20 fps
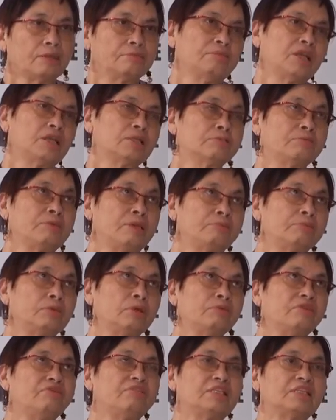because
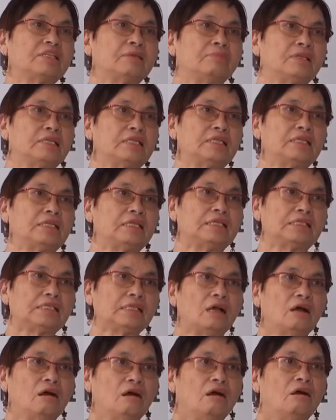people with disabilities
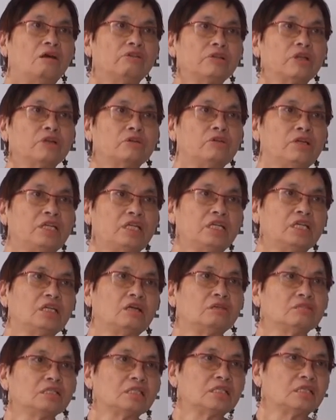are not really
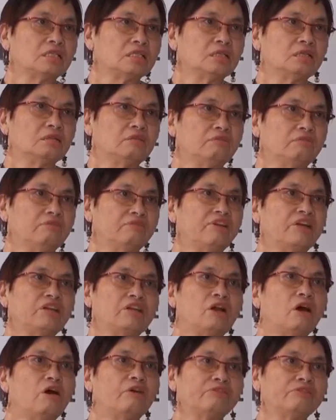considered
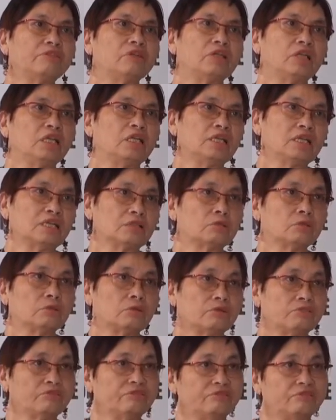very often in that
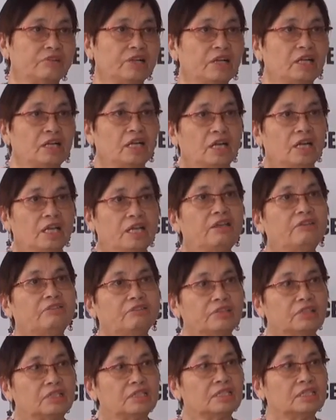sort of
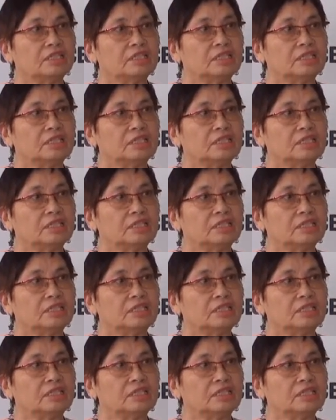event.